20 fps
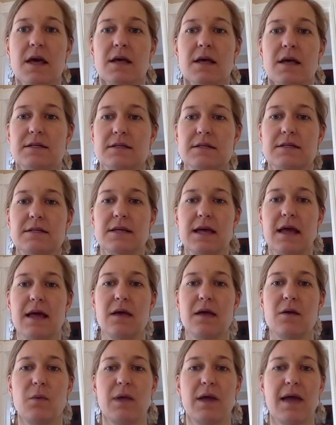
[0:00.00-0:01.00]
Today
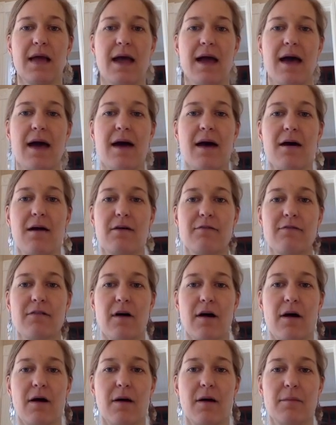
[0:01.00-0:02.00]
we have
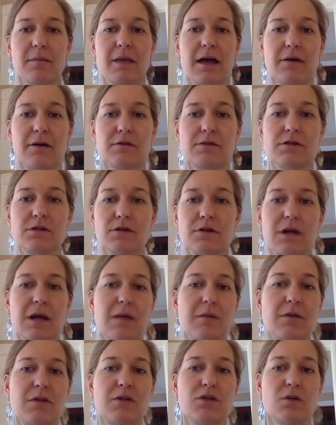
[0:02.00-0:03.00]
Counselor
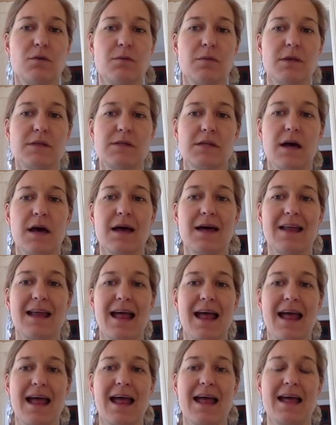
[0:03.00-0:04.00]
Amy Jo Muscat
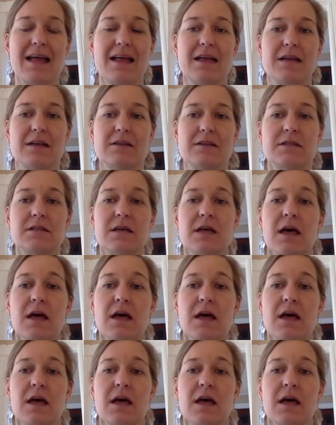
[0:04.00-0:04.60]
and